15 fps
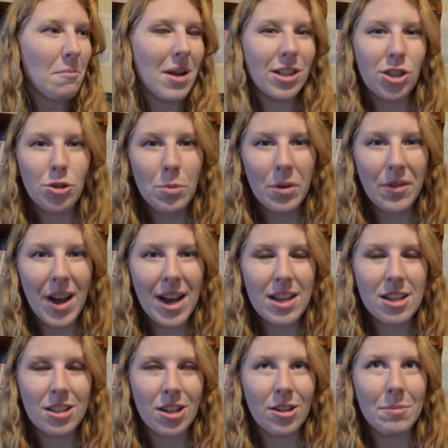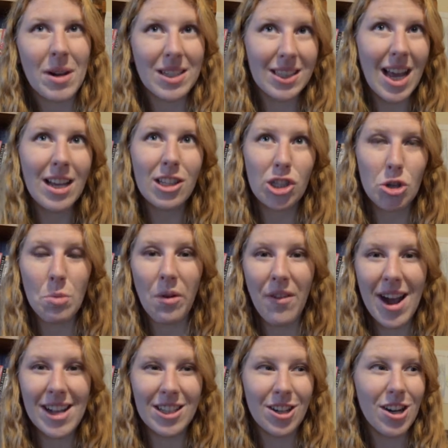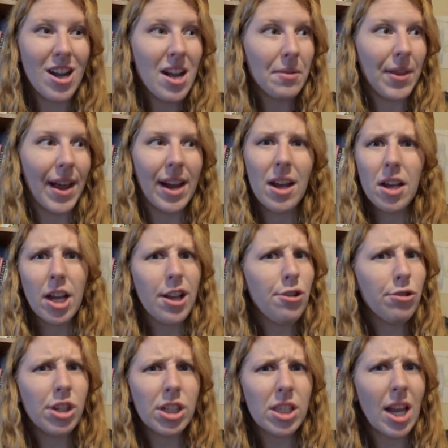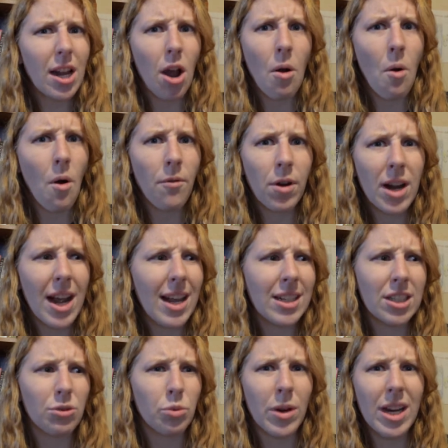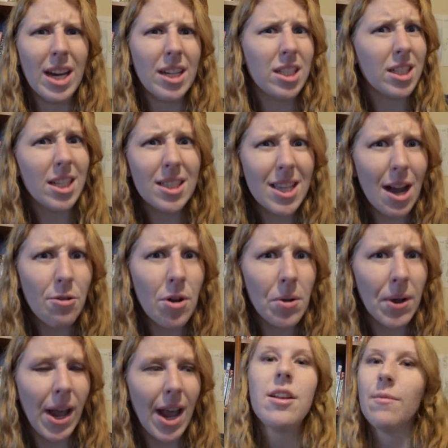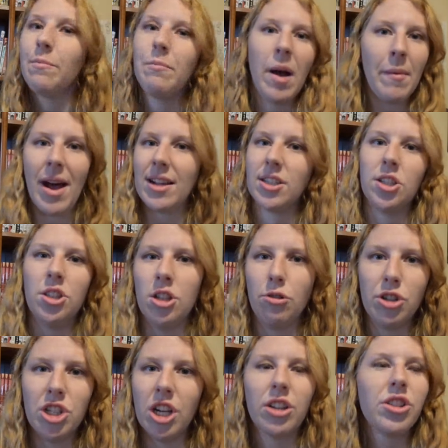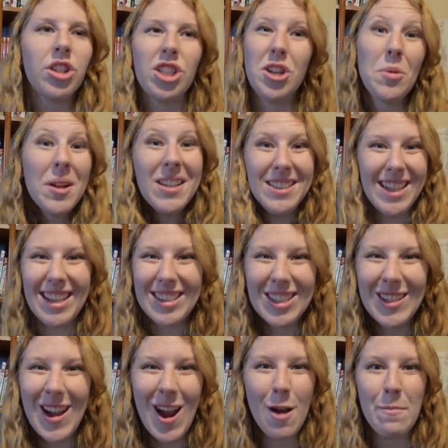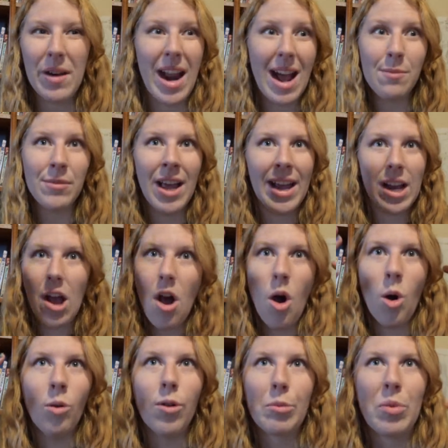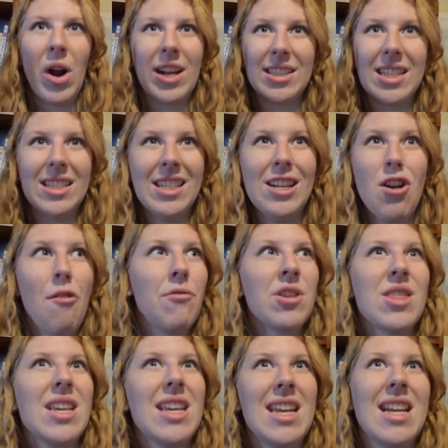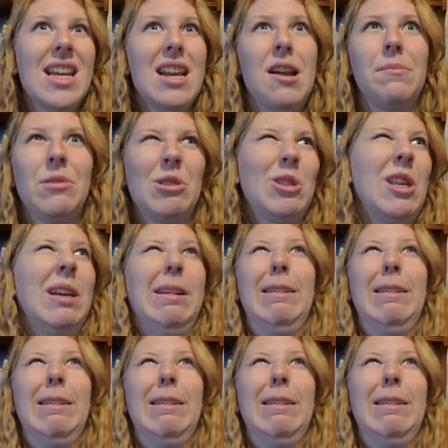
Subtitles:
my supervisor, my site supervisor, can you just go over it and just read it? Does this sound okay? My boss is so chill. She really doesn't care, but I'm over processing, overthinking, and I'm just